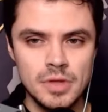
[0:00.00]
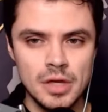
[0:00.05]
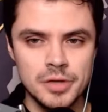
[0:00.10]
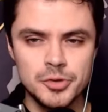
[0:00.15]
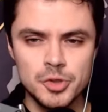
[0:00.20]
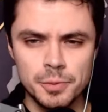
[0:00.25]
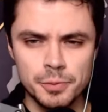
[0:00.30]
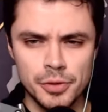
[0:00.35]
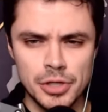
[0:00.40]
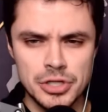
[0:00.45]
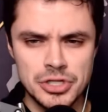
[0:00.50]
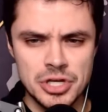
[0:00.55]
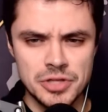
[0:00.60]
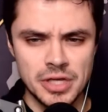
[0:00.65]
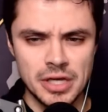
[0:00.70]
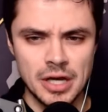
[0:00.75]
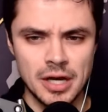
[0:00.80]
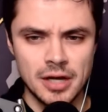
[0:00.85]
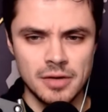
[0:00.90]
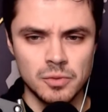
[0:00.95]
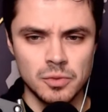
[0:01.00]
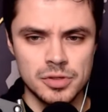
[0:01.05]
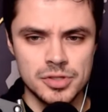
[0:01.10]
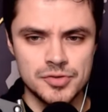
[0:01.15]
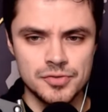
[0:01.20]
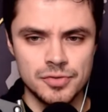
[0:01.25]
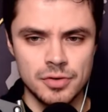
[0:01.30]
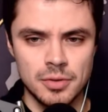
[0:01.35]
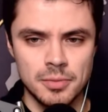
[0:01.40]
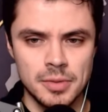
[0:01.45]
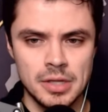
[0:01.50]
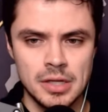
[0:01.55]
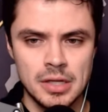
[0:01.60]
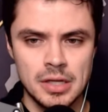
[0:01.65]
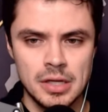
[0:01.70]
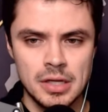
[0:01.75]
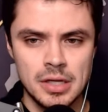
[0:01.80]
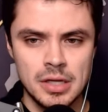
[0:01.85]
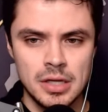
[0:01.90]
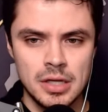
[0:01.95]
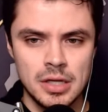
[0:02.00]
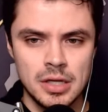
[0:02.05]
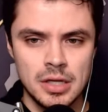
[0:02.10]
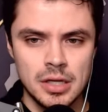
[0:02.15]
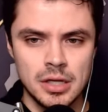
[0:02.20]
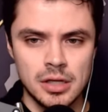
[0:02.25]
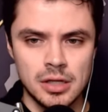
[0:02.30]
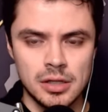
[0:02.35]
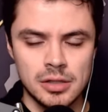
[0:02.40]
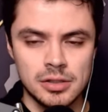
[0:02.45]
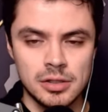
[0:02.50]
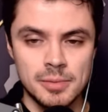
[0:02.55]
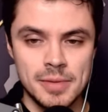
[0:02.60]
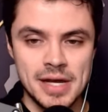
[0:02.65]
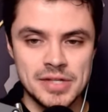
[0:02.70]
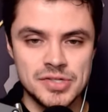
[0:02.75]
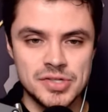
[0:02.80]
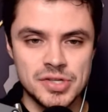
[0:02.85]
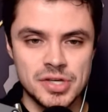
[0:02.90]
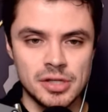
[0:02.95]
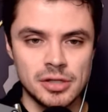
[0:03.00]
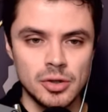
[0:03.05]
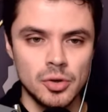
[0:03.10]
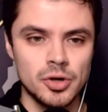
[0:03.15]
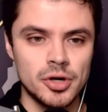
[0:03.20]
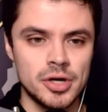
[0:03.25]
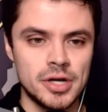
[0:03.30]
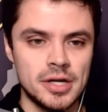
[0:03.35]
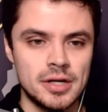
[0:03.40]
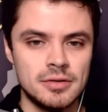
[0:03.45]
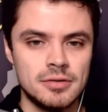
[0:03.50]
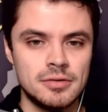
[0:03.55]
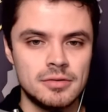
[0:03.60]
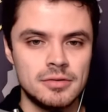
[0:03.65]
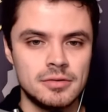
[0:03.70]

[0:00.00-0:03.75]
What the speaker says: I do appreciate the kind words from Lomansky. Lori,